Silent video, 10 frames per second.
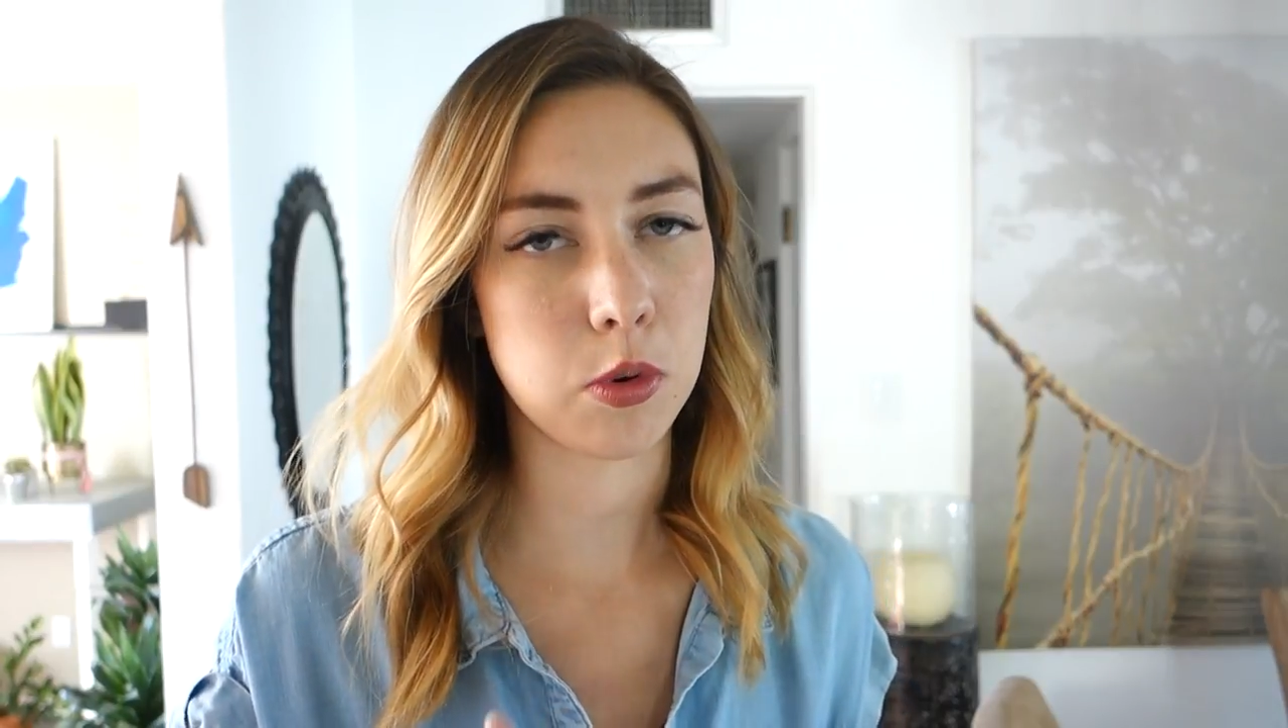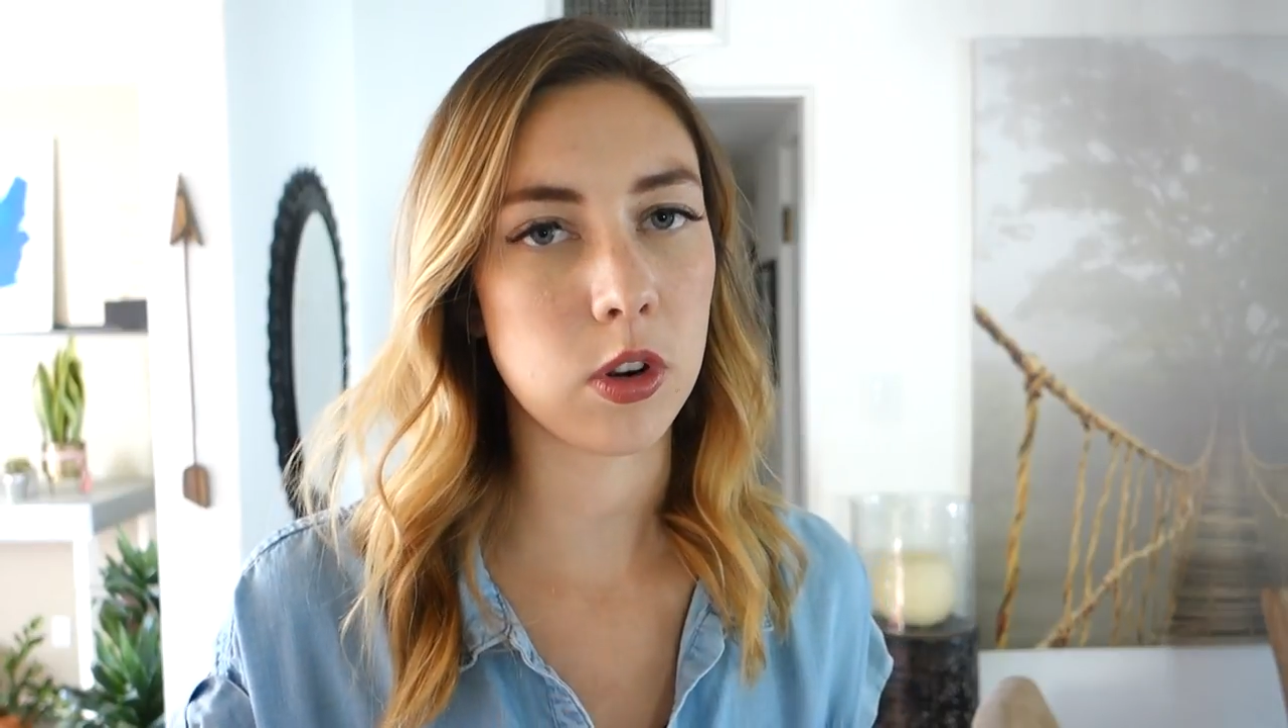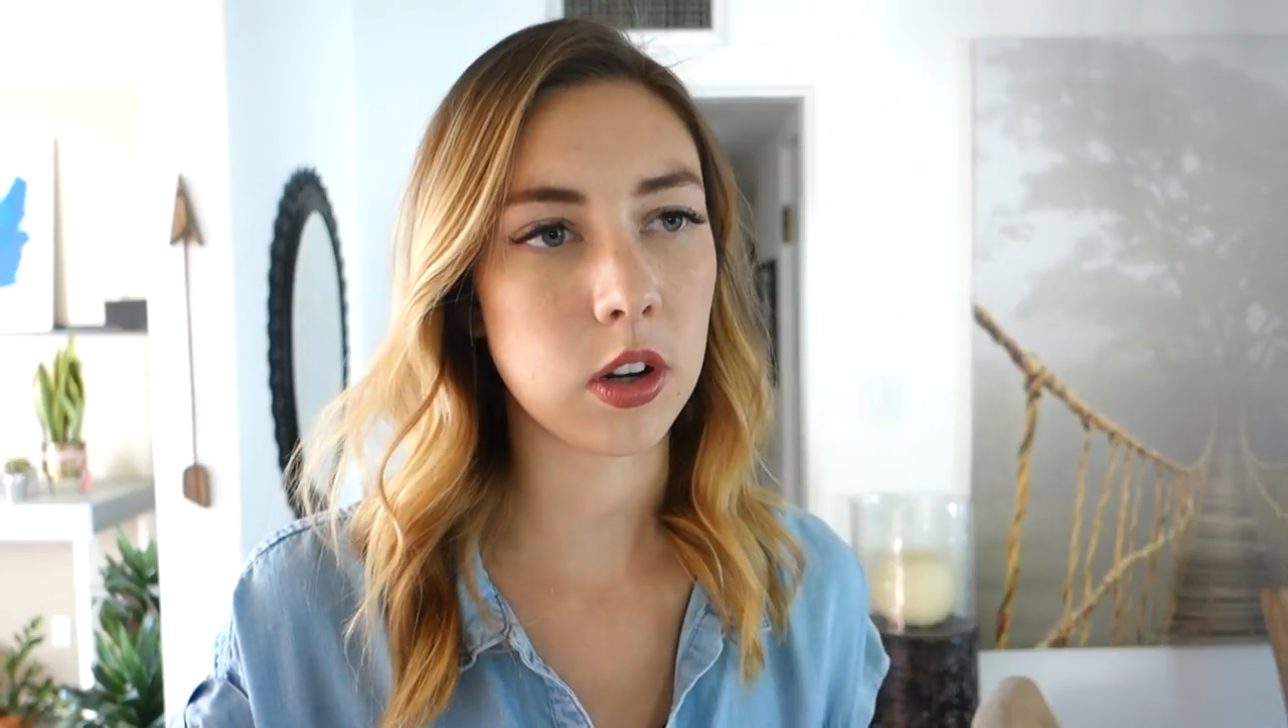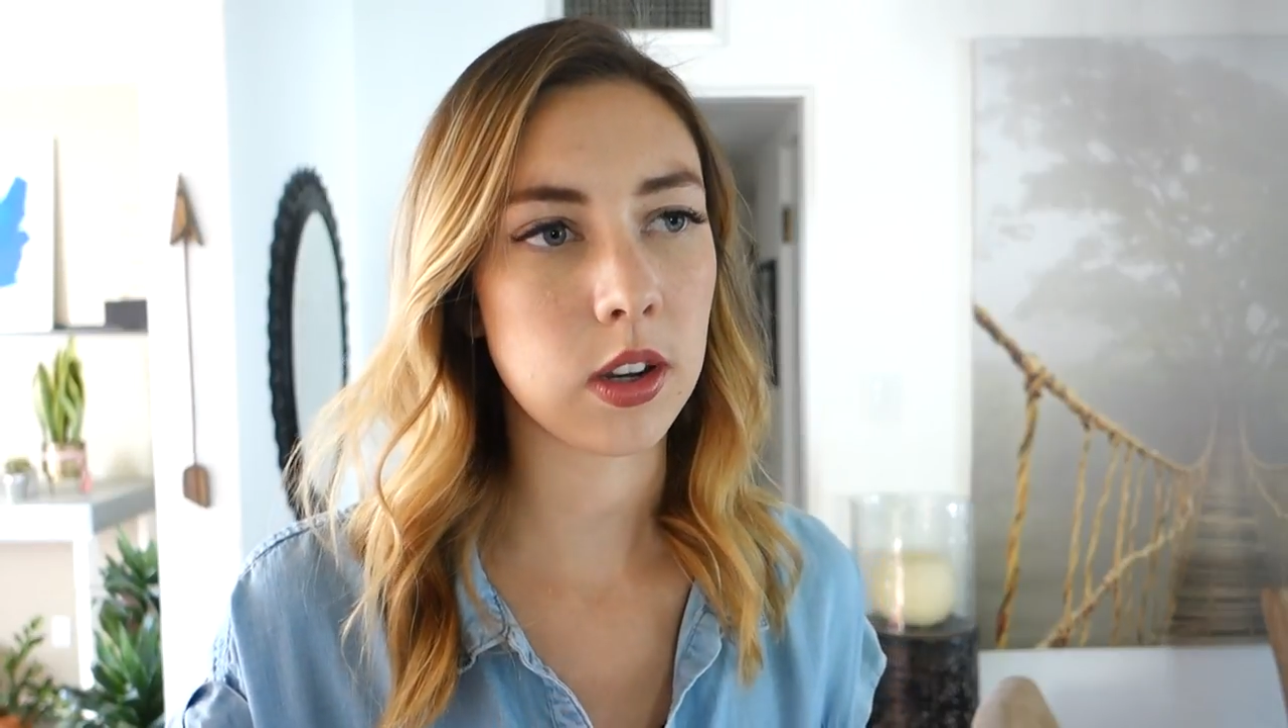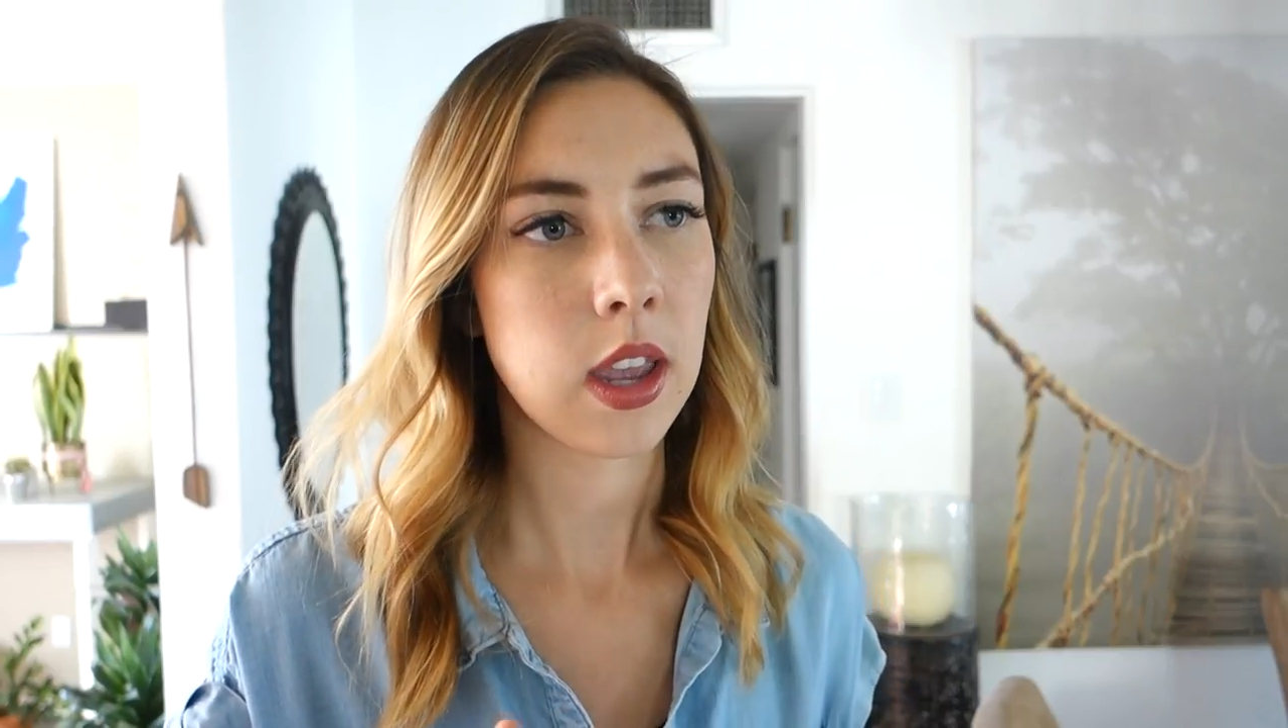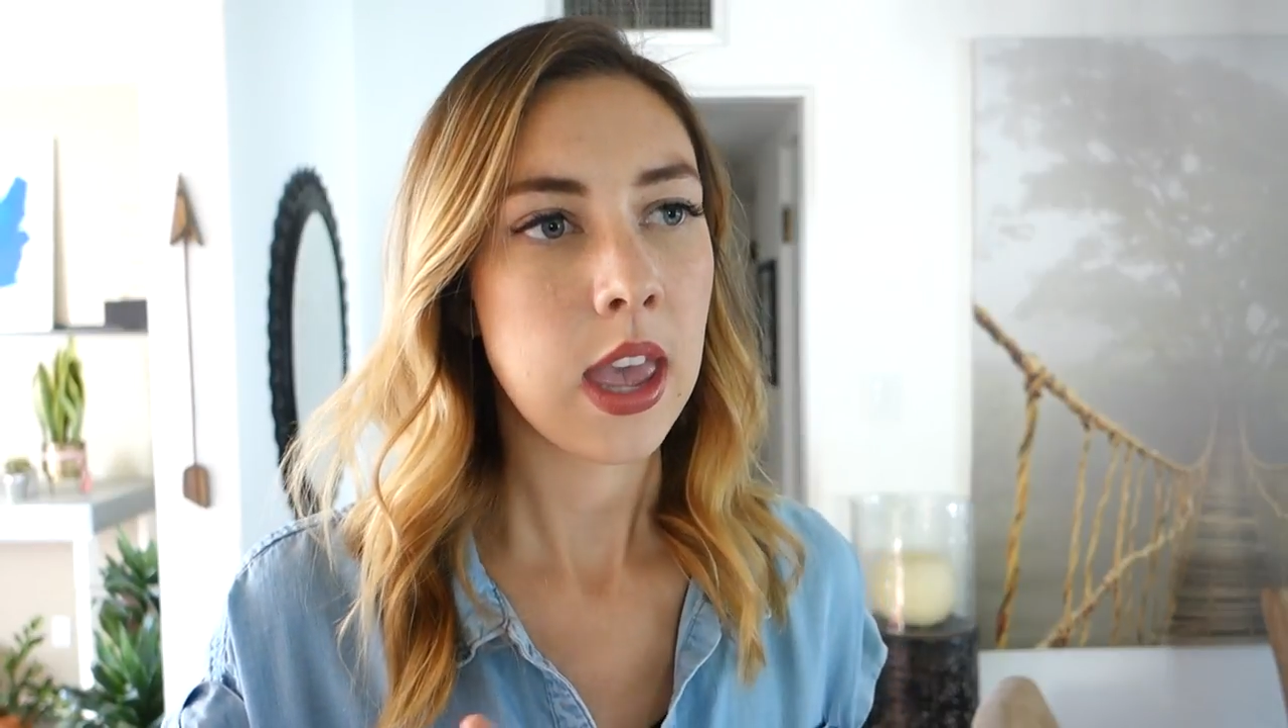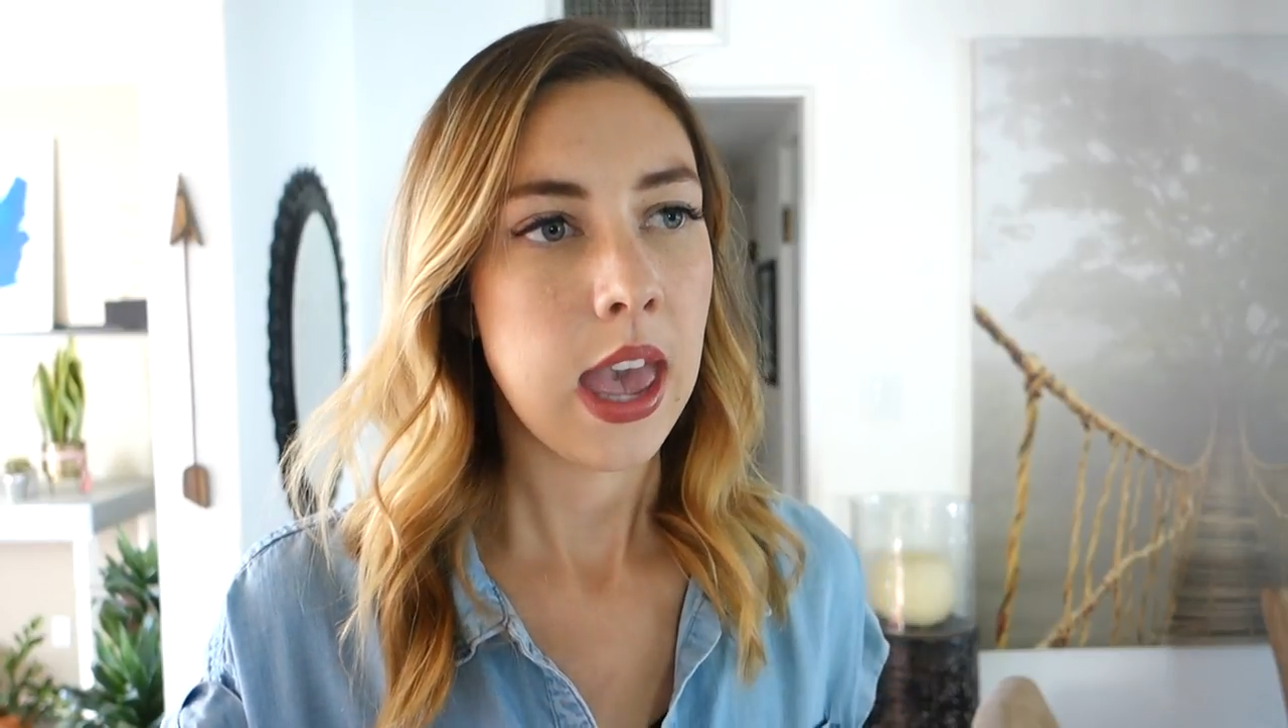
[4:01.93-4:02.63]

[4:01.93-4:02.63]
pork.